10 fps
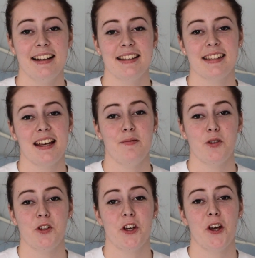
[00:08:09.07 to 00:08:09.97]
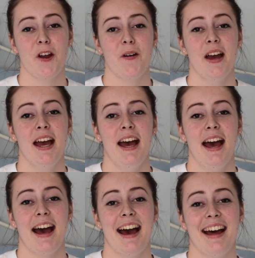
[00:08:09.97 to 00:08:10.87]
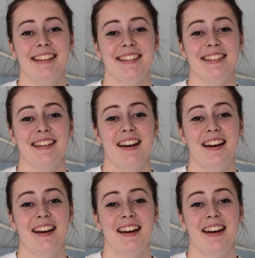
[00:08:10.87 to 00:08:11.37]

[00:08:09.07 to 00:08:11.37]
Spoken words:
the same as you, and